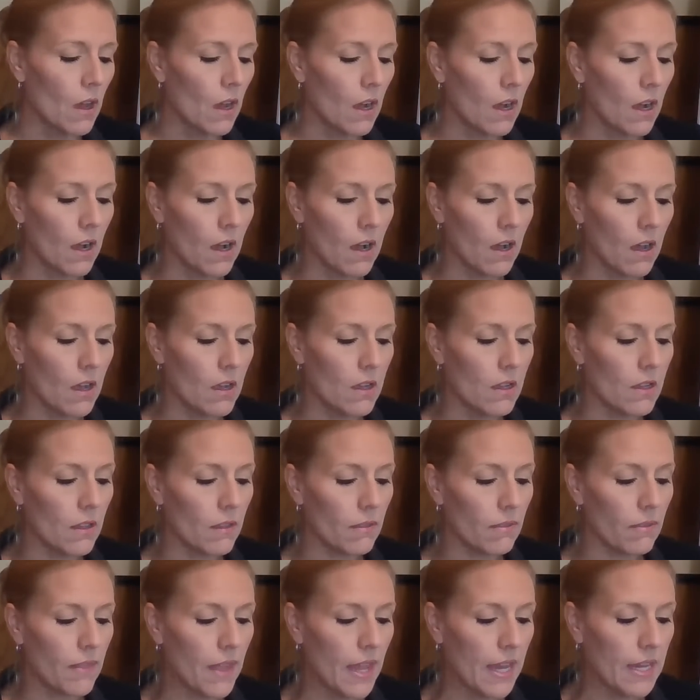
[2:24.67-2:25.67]

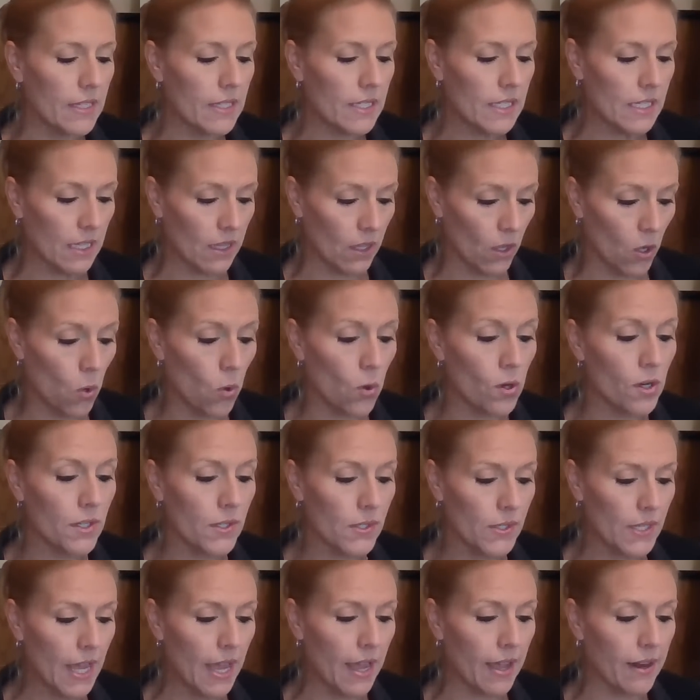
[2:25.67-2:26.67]
The court
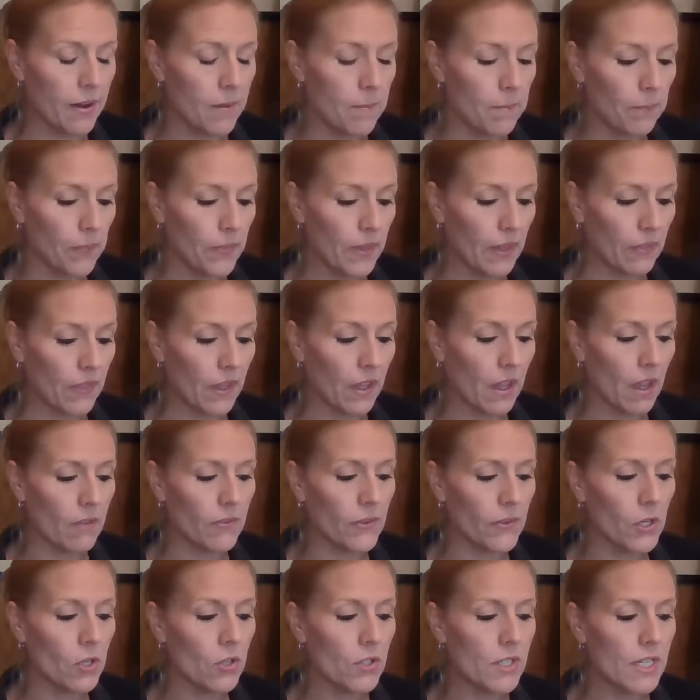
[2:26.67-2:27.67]
said that the
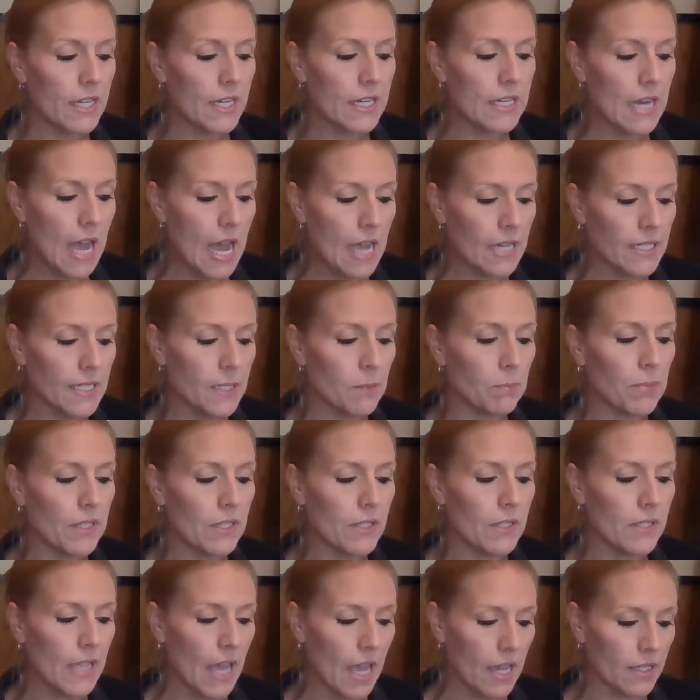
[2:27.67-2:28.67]
governor did not
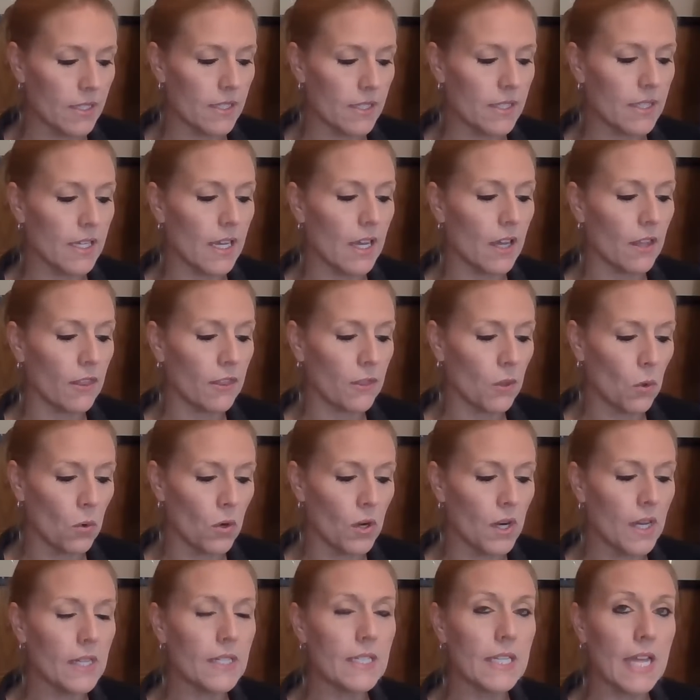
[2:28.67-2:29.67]
possess the
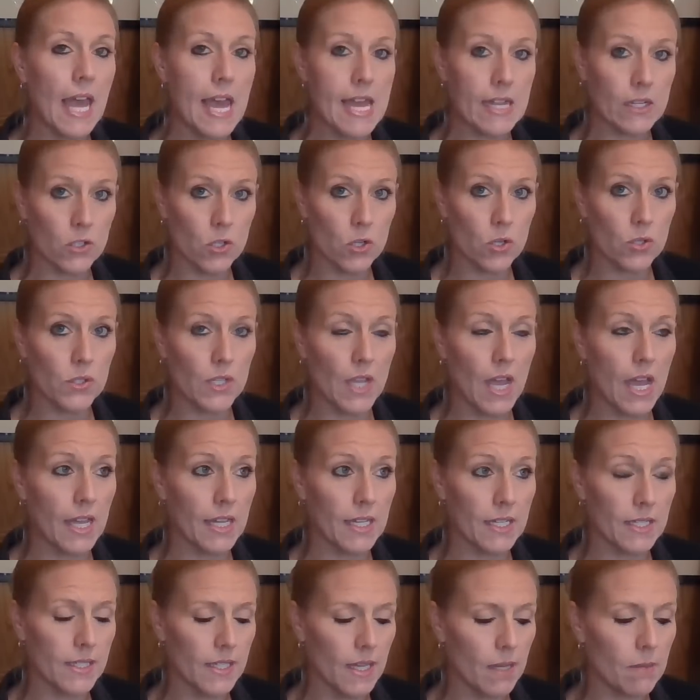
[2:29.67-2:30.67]
authority to
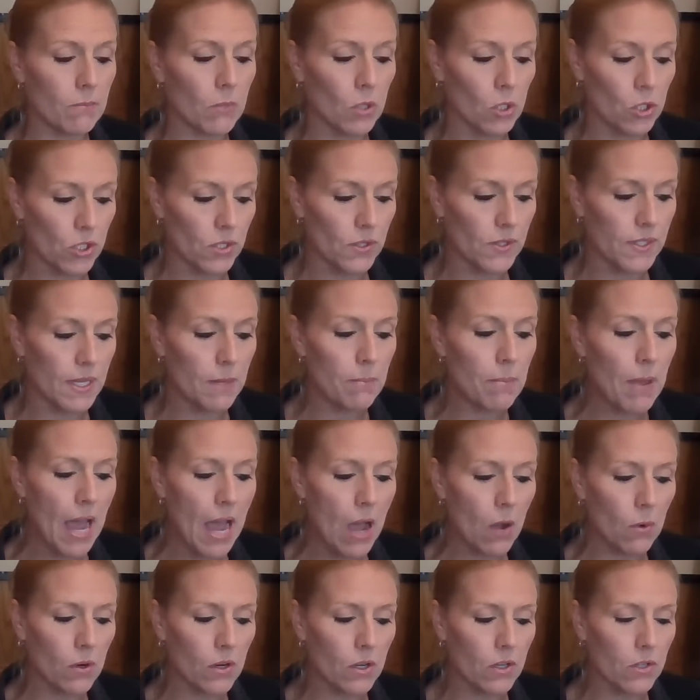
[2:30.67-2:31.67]
exercise emergency
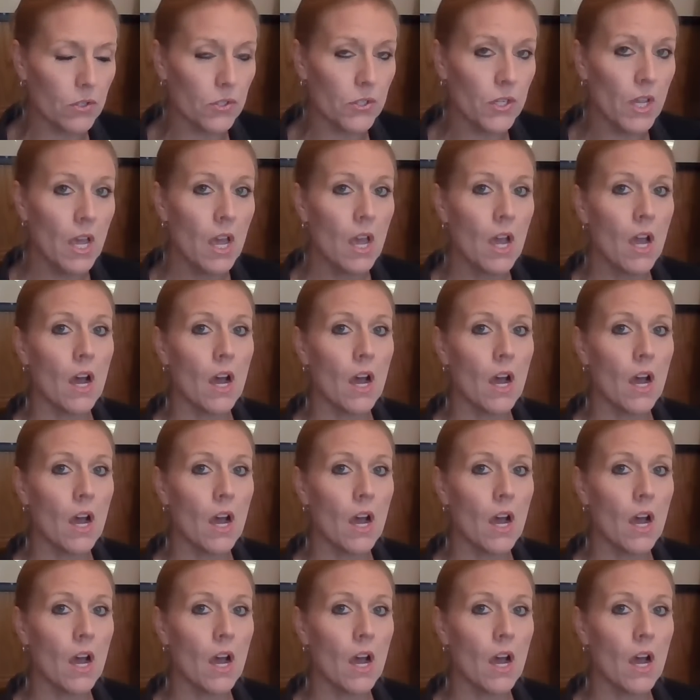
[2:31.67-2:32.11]
powers